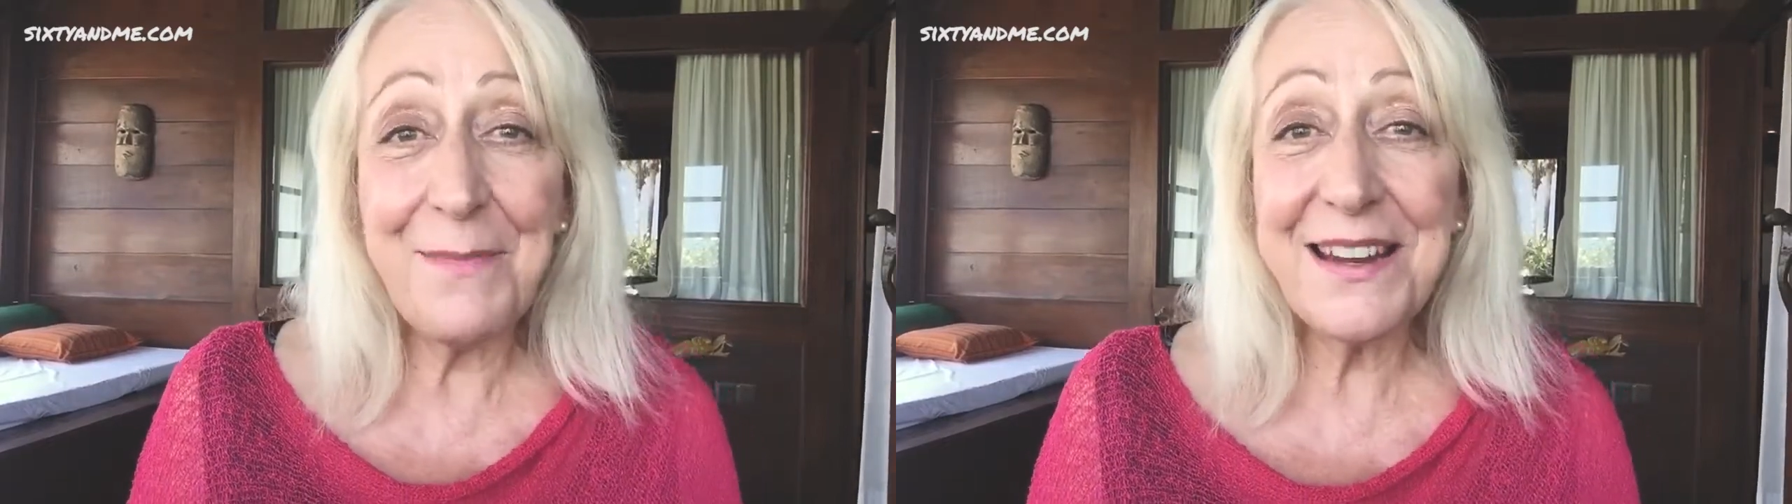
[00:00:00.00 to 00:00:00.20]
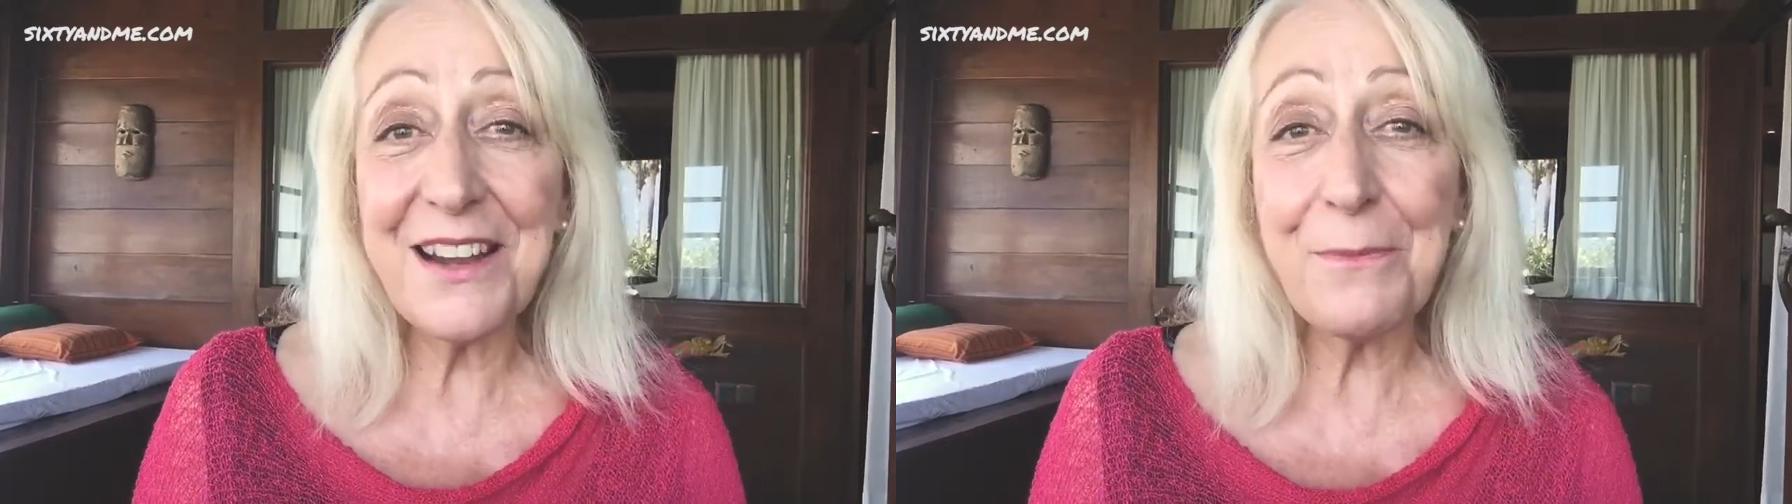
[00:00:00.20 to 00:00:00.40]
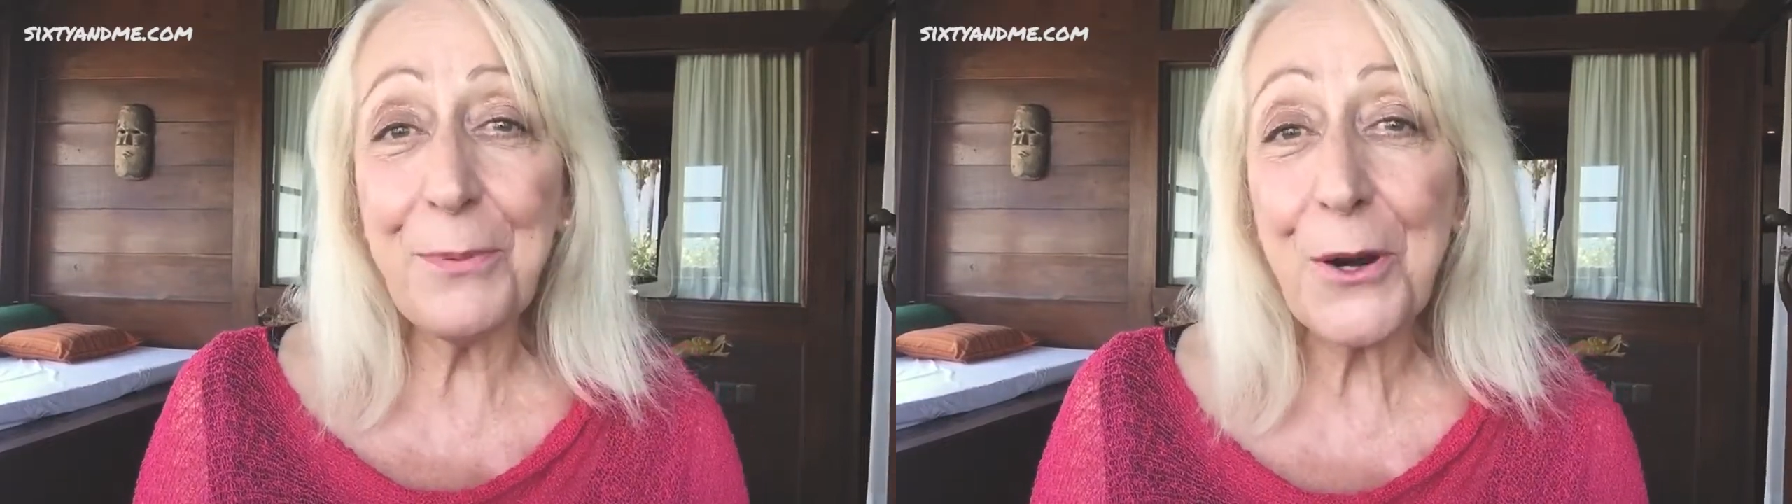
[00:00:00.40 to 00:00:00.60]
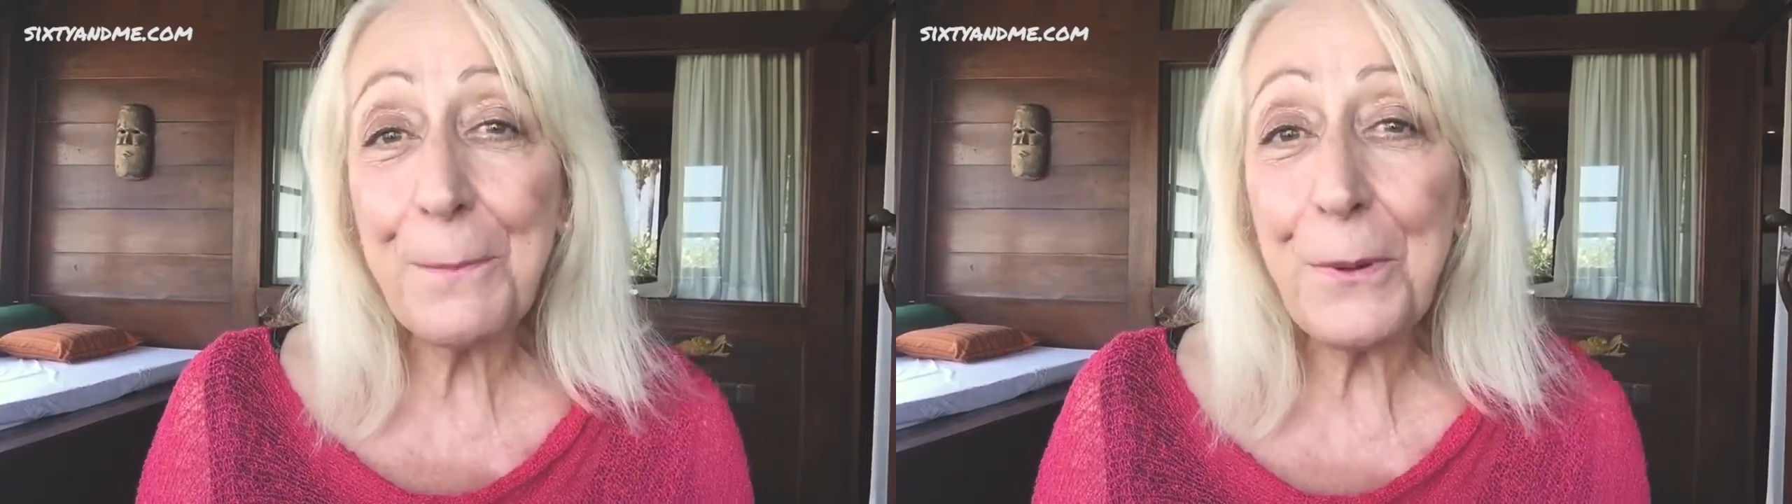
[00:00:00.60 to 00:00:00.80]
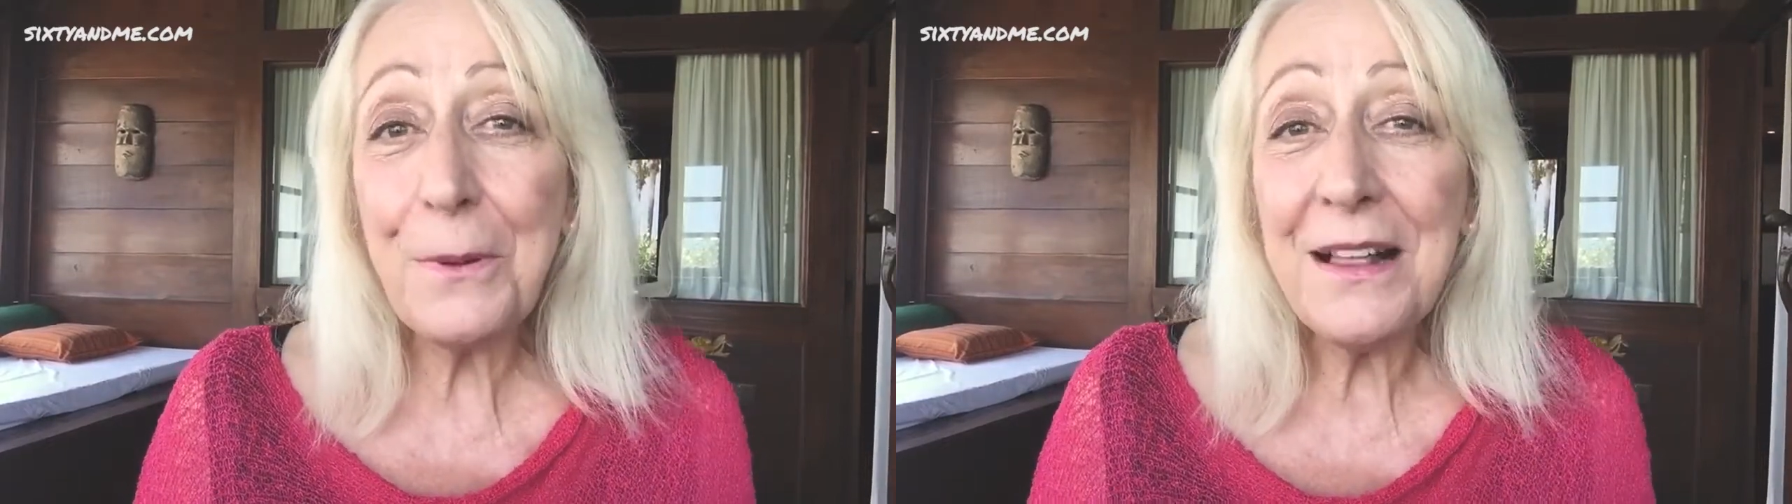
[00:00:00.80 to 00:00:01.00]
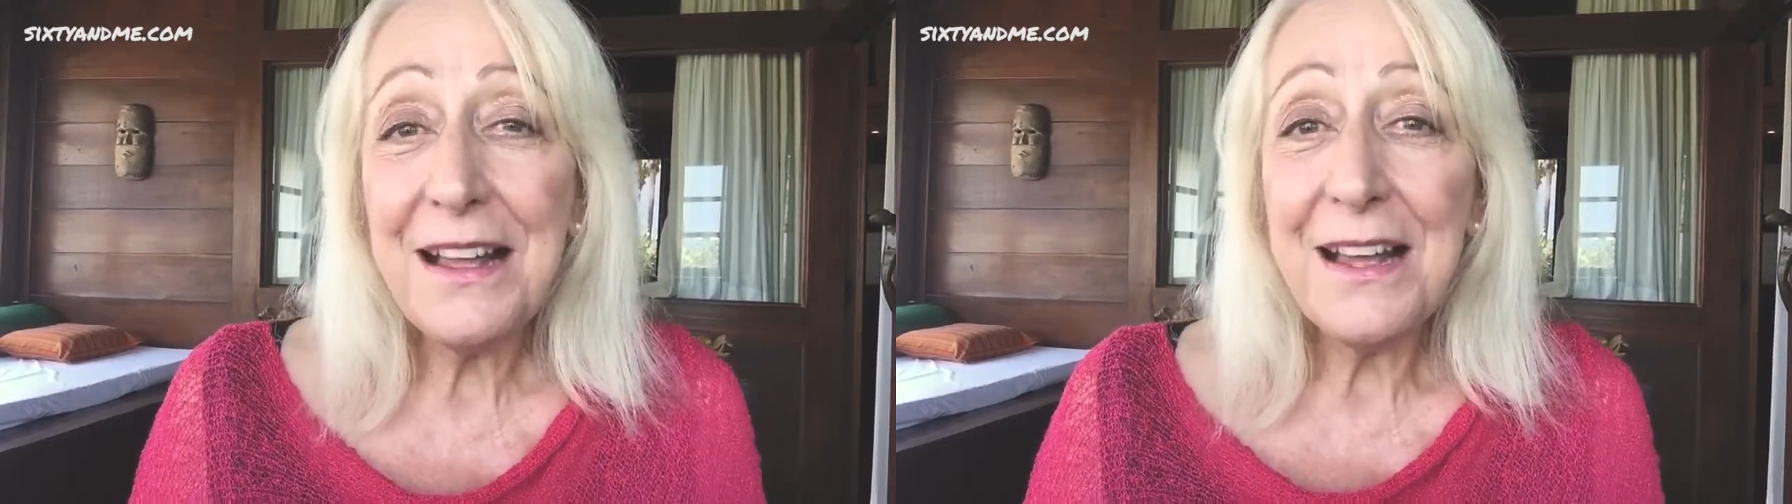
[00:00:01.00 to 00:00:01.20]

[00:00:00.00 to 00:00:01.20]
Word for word: made out of purple